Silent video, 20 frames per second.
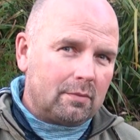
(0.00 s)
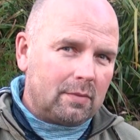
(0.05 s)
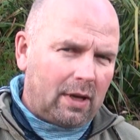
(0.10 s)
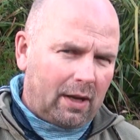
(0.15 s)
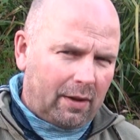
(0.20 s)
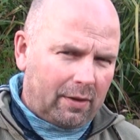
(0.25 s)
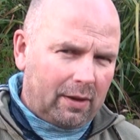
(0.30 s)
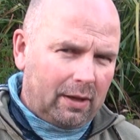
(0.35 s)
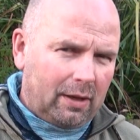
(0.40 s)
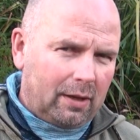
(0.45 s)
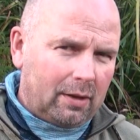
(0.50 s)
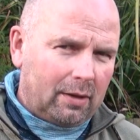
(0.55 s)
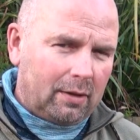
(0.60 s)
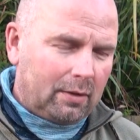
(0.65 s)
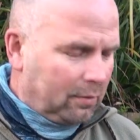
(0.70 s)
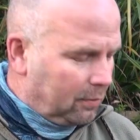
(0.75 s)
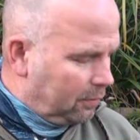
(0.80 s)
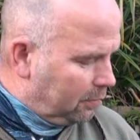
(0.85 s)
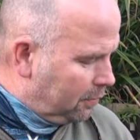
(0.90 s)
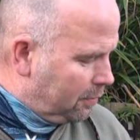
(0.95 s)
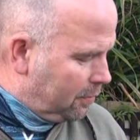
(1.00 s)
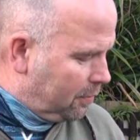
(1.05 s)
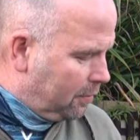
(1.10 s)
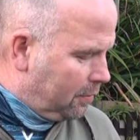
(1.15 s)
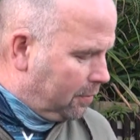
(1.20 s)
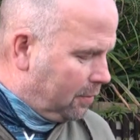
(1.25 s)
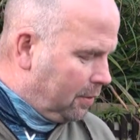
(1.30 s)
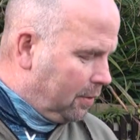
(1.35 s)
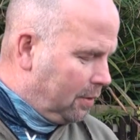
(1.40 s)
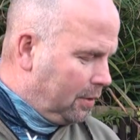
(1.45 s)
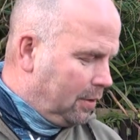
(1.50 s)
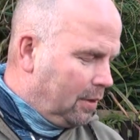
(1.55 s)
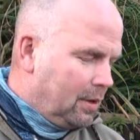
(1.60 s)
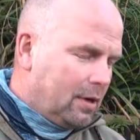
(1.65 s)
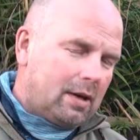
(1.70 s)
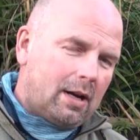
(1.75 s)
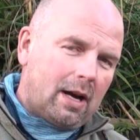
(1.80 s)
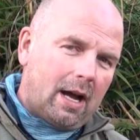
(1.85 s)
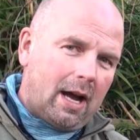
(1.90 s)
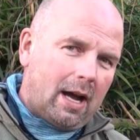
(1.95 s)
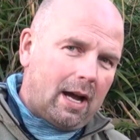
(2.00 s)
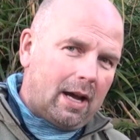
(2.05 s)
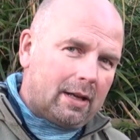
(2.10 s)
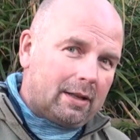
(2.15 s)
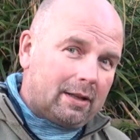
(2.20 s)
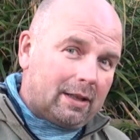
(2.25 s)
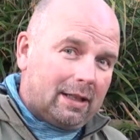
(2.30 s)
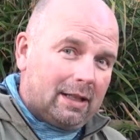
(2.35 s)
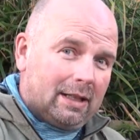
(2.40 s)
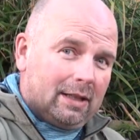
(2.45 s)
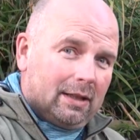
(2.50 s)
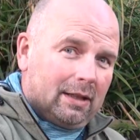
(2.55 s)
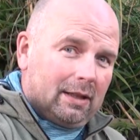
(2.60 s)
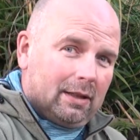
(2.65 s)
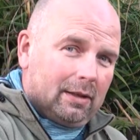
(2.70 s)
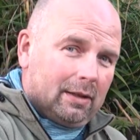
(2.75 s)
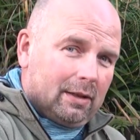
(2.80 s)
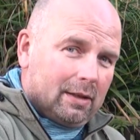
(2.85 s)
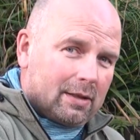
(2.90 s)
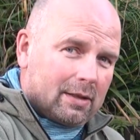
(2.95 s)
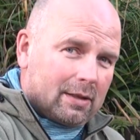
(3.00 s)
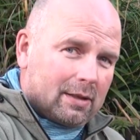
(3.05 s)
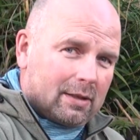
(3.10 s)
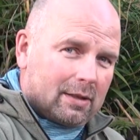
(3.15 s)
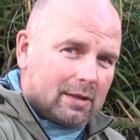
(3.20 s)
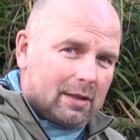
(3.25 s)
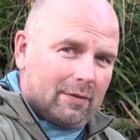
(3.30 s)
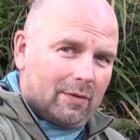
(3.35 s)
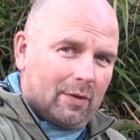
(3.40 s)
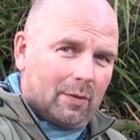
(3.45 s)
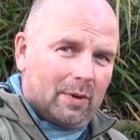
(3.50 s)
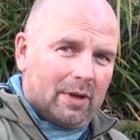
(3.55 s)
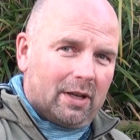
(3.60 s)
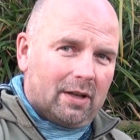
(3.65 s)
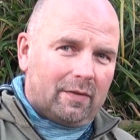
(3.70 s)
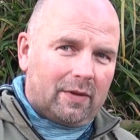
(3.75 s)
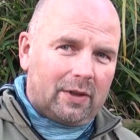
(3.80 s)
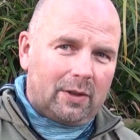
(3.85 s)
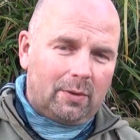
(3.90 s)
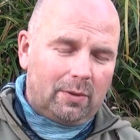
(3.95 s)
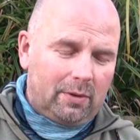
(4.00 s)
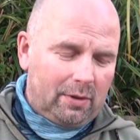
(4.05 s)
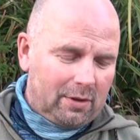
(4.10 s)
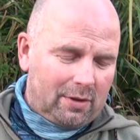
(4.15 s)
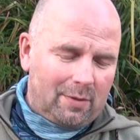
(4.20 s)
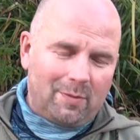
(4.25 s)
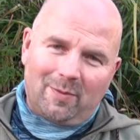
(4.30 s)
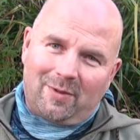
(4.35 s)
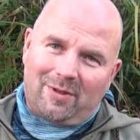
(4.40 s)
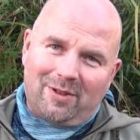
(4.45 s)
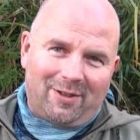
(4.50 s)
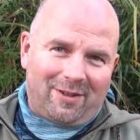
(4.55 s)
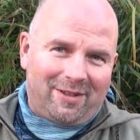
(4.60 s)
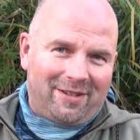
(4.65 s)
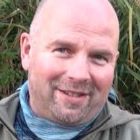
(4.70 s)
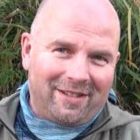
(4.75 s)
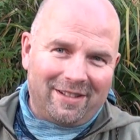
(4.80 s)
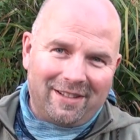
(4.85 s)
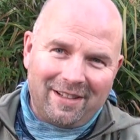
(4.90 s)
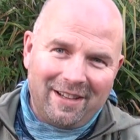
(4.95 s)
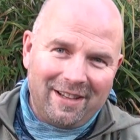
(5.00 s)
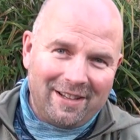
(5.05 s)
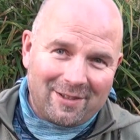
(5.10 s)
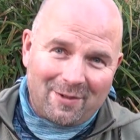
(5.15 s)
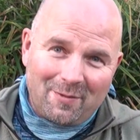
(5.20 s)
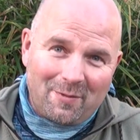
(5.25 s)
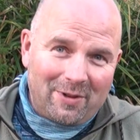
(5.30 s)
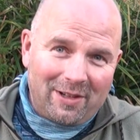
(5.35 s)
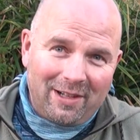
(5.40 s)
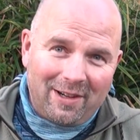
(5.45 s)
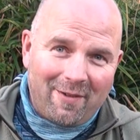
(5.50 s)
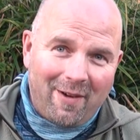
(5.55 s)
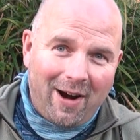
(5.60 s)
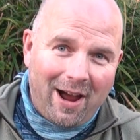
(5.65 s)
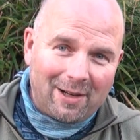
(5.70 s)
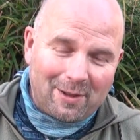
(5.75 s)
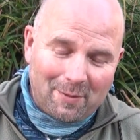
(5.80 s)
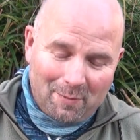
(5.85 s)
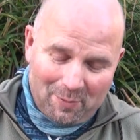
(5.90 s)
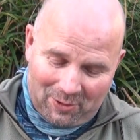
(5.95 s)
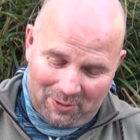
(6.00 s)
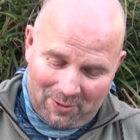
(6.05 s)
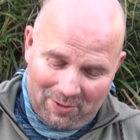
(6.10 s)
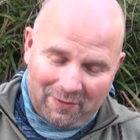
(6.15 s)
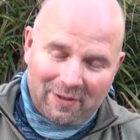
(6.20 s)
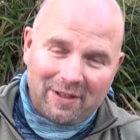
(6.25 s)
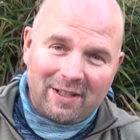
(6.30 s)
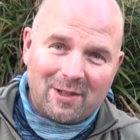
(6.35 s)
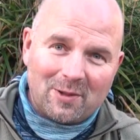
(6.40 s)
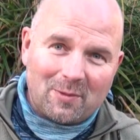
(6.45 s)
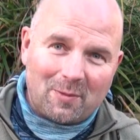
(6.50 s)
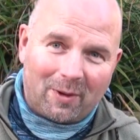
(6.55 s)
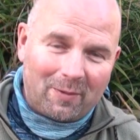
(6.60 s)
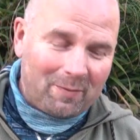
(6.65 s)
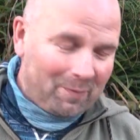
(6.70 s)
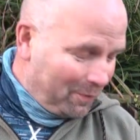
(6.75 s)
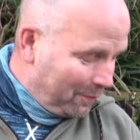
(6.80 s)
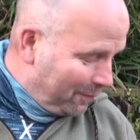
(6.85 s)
I think. And in this giveaway video, there's just some really random stuff in this one.